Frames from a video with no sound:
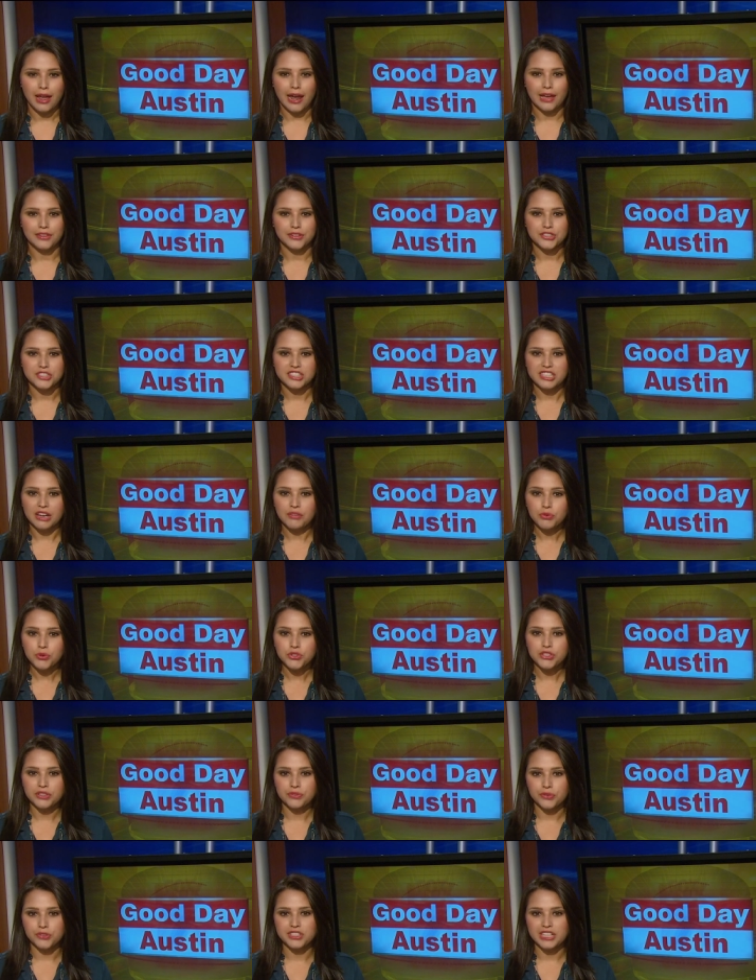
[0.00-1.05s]
and there's several
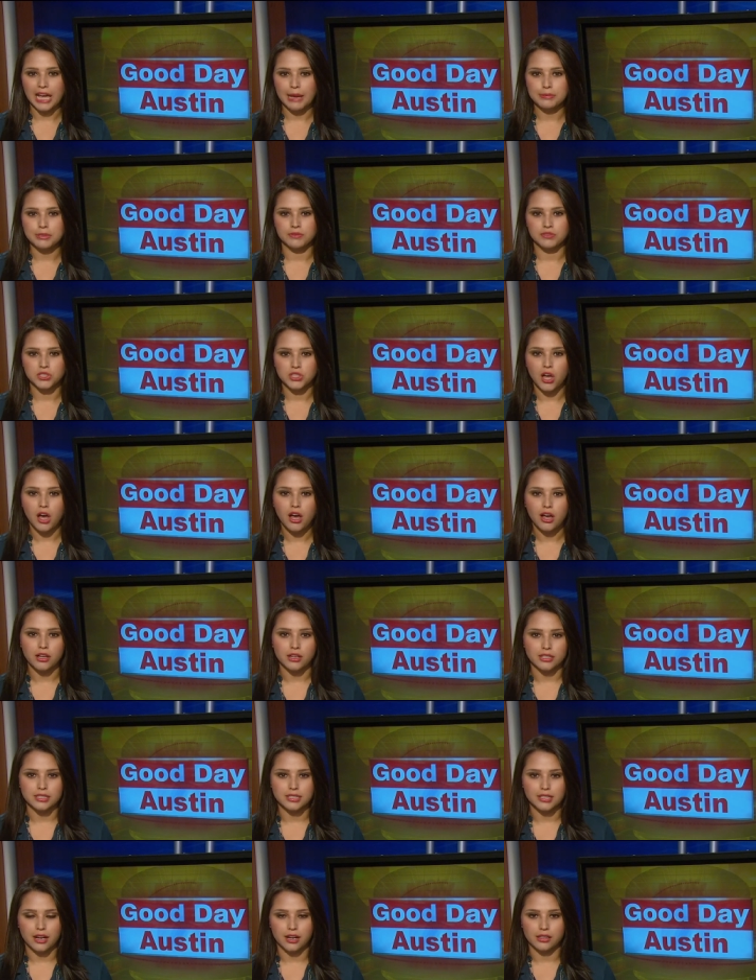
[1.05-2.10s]
different types of
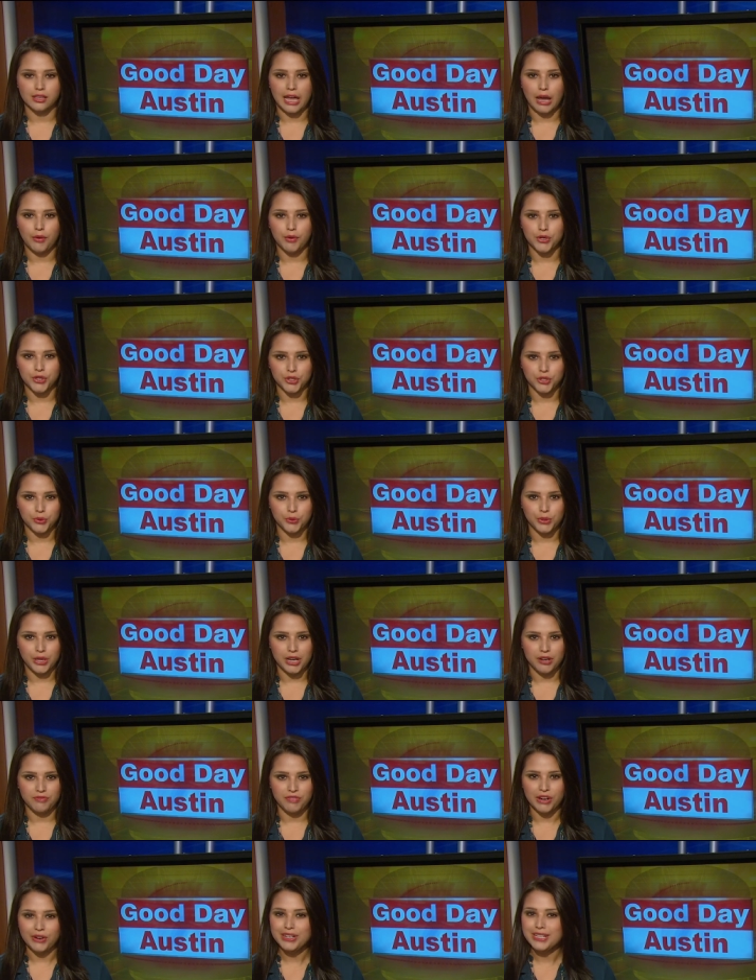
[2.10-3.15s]
saws that allow her to
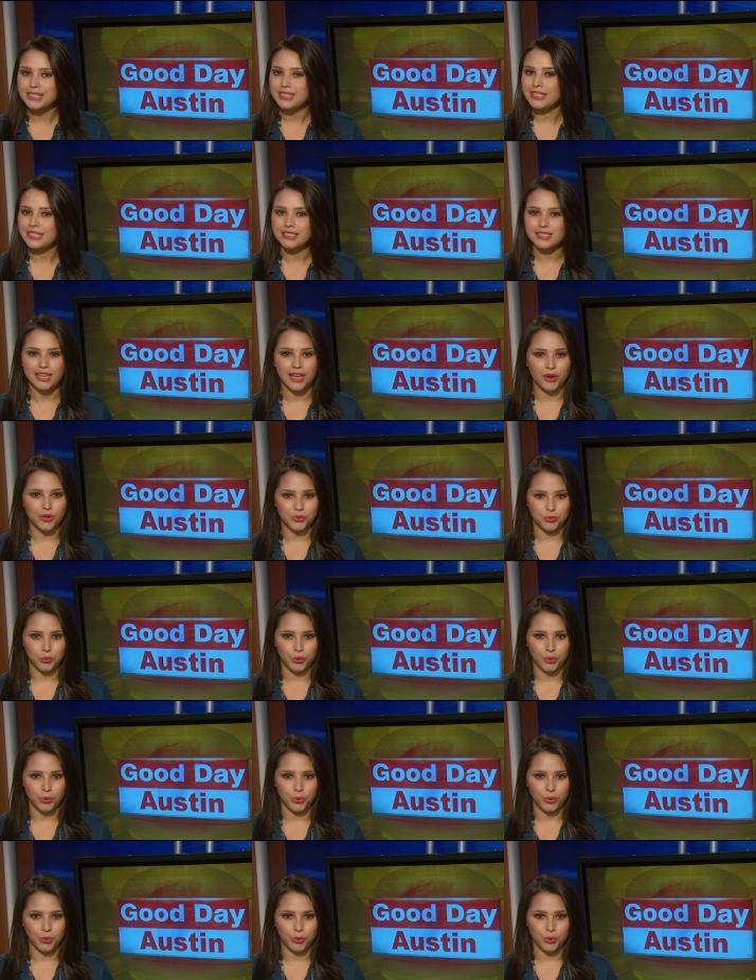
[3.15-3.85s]
create very detailed